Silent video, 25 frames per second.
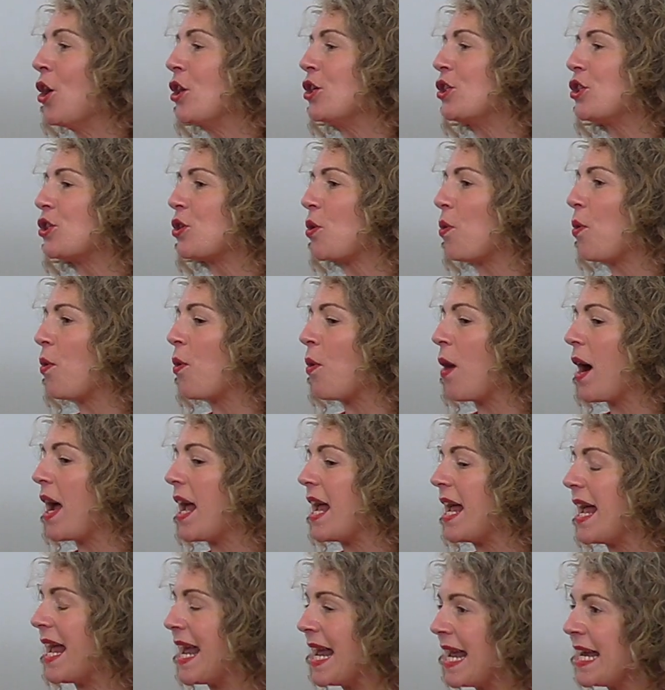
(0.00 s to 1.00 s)
So
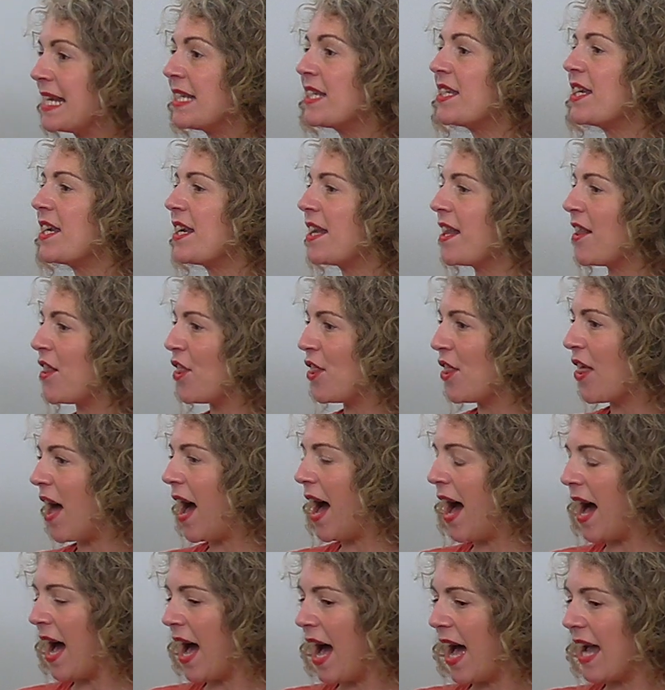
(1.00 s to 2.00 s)
it isn't
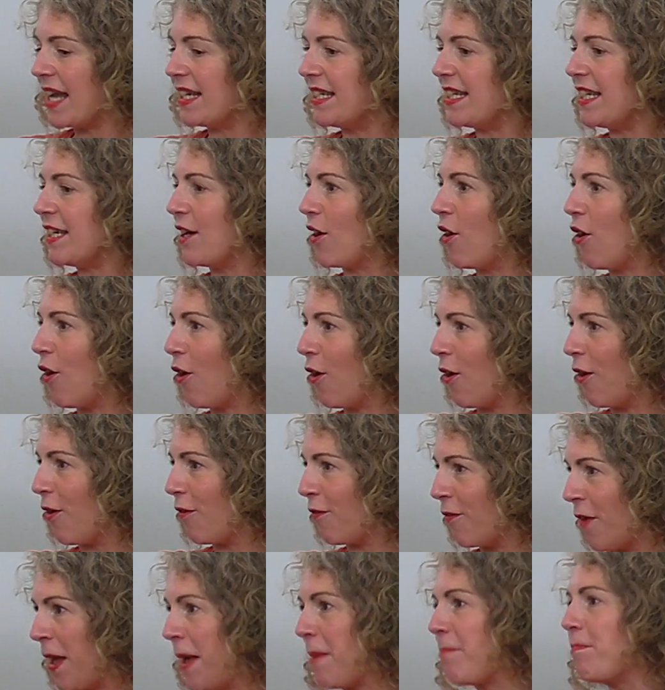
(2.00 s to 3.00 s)
that idea
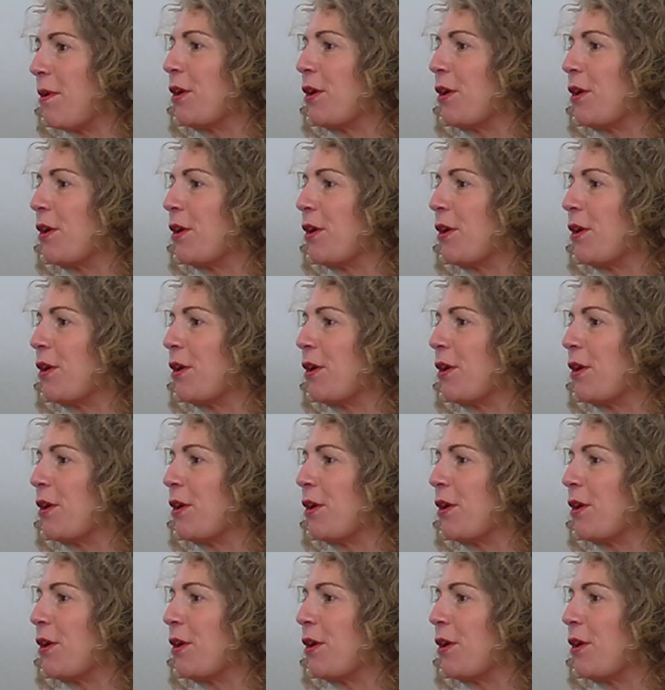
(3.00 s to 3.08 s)
of